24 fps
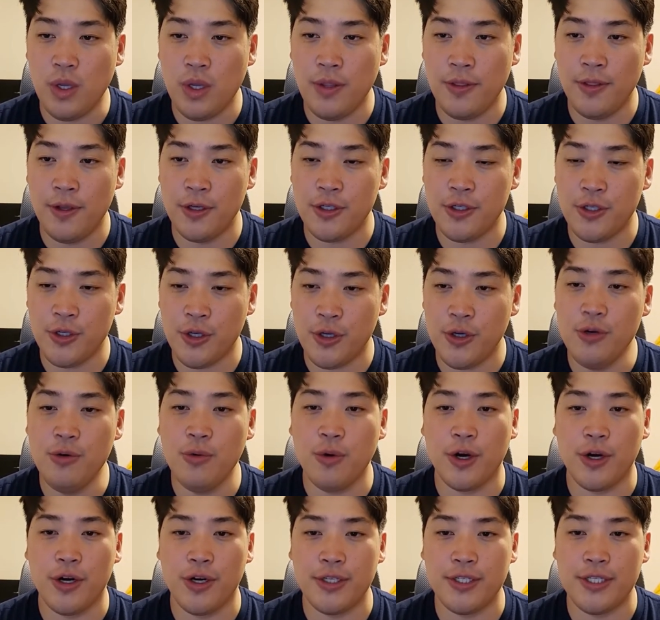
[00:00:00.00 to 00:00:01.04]
there's two
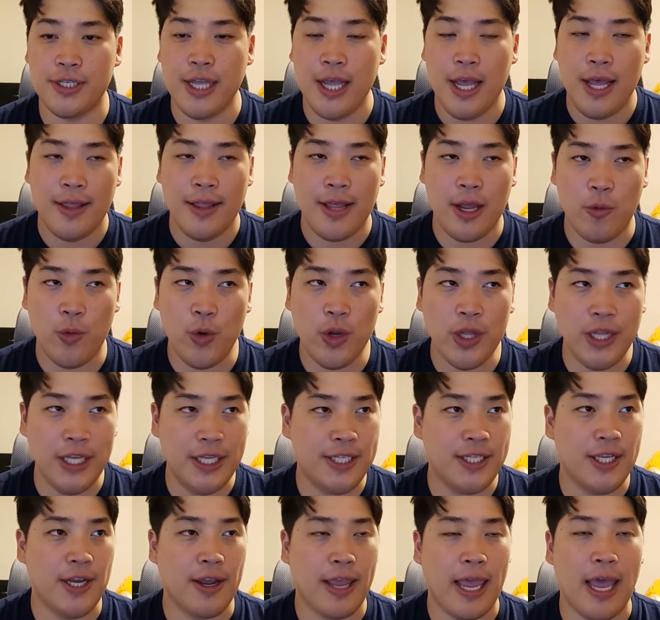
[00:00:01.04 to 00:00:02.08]
words that really
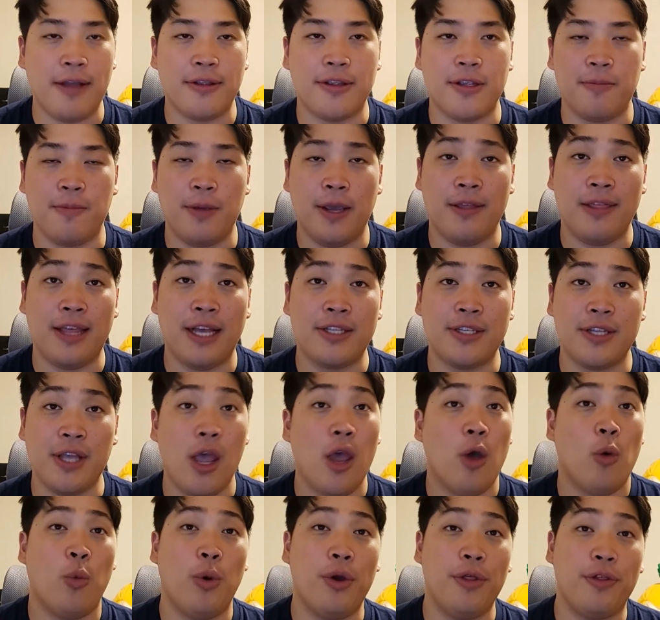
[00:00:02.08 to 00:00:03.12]
stuck out to me, and that's
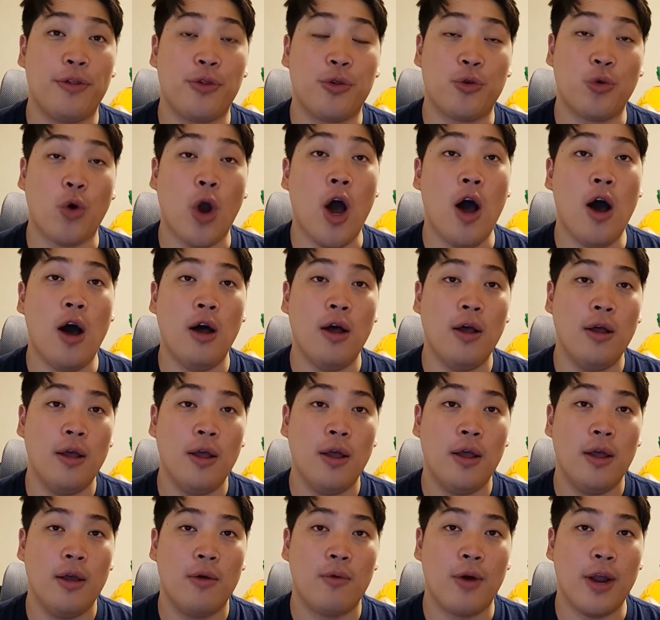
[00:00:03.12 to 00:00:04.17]
withdraw,
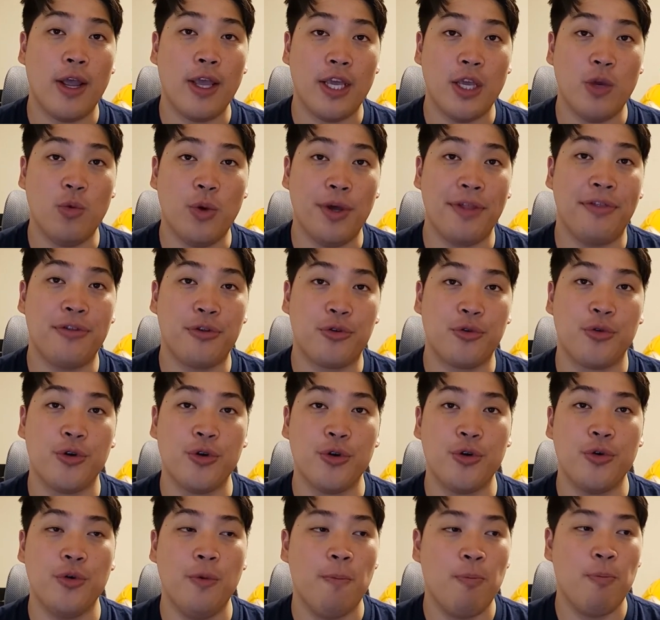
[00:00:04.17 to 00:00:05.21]
right? He
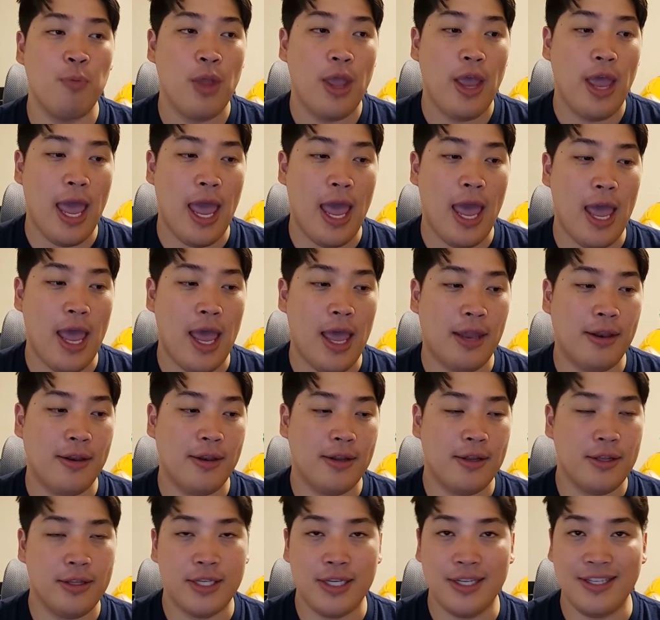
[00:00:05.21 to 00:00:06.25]
withdrew
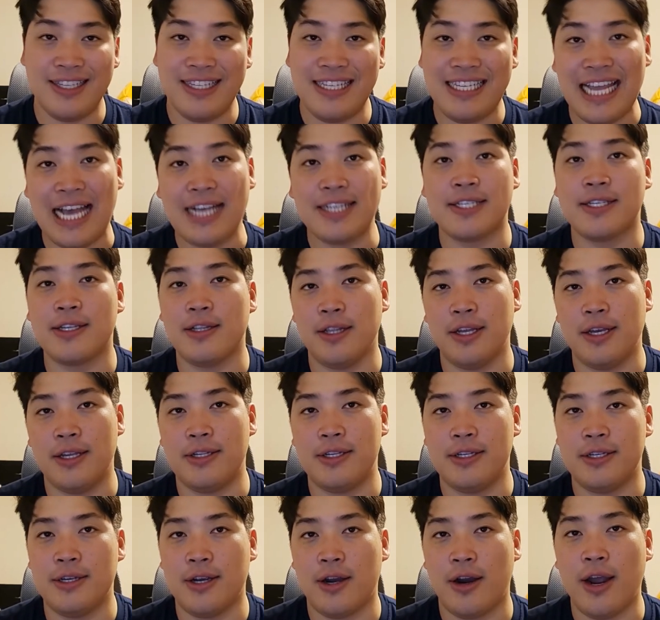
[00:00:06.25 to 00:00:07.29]
and to
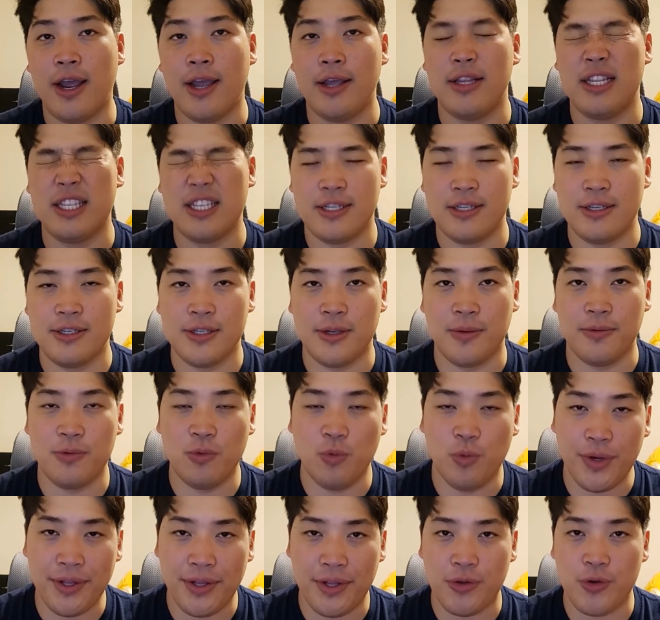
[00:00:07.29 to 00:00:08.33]
desolate, all right? So
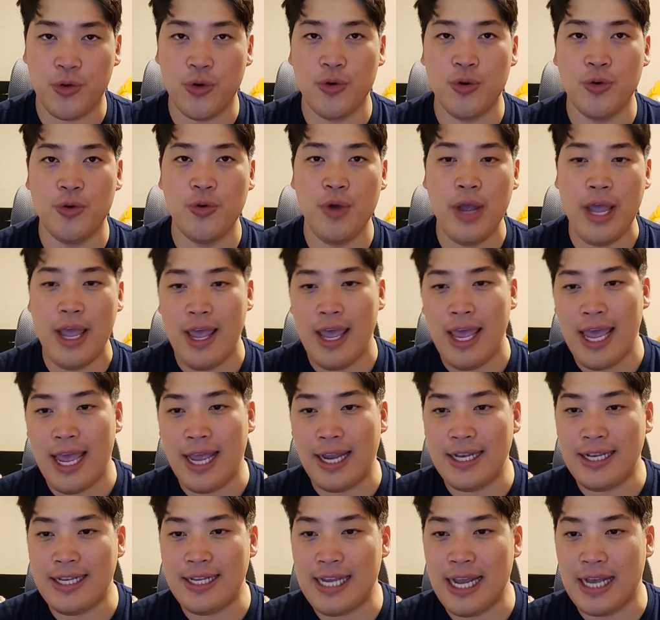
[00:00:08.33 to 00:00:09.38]
withdrew
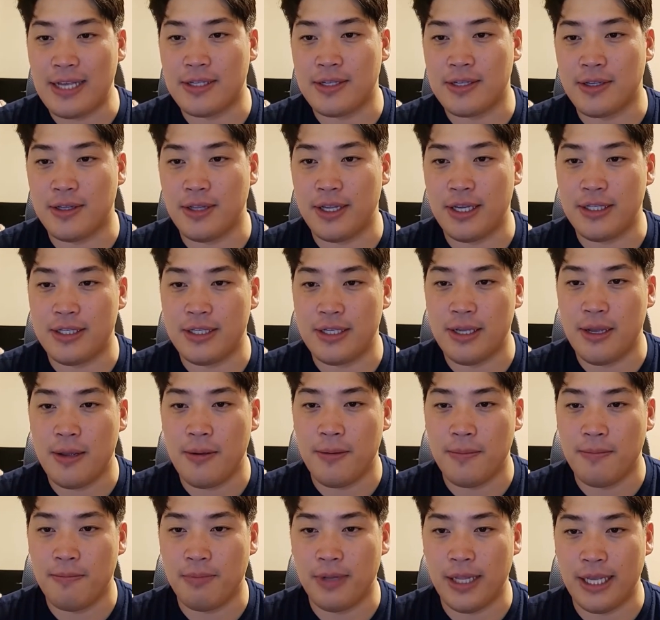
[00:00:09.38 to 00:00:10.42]
and desolate
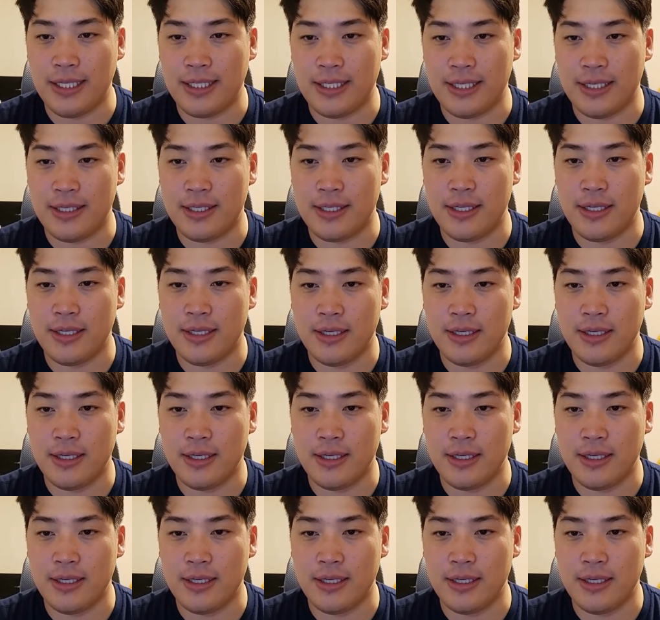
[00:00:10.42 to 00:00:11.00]
places.